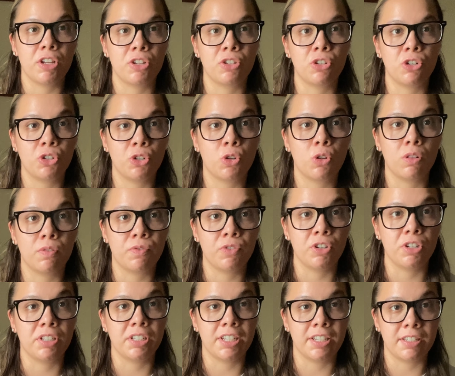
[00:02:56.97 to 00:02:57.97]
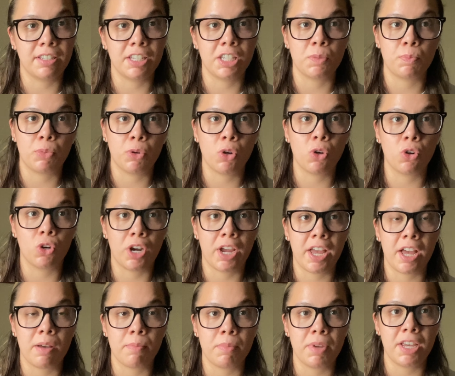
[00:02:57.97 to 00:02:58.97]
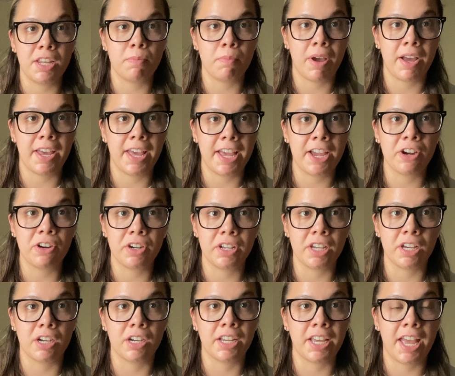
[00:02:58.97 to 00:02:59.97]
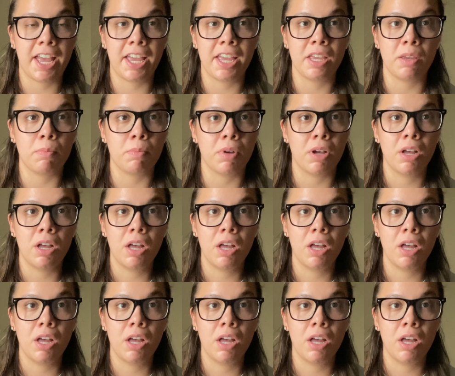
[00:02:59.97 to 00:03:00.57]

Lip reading: surgical first assist program in my area came